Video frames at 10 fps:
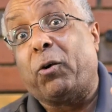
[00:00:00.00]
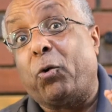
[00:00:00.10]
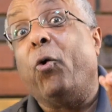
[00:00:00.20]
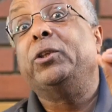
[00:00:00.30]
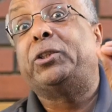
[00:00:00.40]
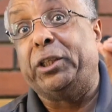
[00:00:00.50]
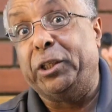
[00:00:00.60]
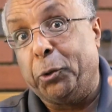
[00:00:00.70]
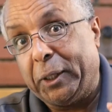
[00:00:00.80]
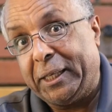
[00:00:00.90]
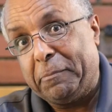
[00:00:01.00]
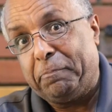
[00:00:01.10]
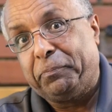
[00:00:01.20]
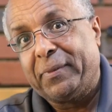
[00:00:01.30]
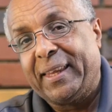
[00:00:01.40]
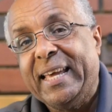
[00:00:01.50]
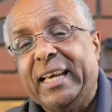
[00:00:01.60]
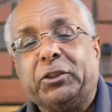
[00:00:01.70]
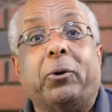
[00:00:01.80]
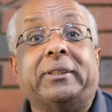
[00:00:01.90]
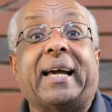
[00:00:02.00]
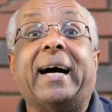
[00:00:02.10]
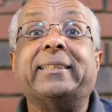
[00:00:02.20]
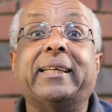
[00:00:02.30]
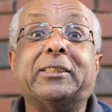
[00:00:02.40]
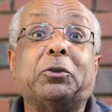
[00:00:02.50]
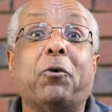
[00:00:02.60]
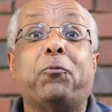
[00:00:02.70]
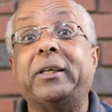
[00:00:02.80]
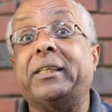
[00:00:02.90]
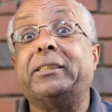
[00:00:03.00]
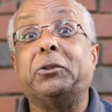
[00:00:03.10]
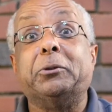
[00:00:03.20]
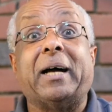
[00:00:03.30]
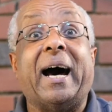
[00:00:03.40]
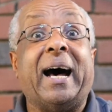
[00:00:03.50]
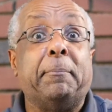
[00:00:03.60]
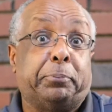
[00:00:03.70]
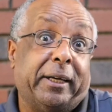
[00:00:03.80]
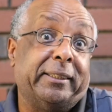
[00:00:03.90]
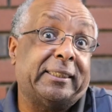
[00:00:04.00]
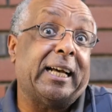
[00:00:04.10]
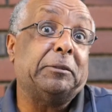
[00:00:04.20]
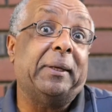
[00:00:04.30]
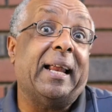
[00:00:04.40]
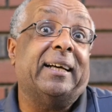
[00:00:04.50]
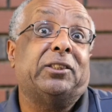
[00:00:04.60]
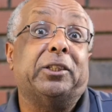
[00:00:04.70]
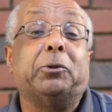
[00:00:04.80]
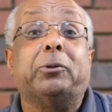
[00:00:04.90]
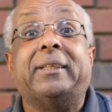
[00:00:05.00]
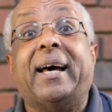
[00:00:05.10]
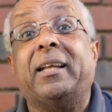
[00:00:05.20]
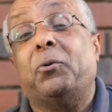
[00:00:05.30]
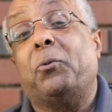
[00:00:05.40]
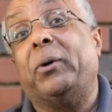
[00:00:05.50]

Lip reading: continually. So regardless of whether your prayers has been answered or not,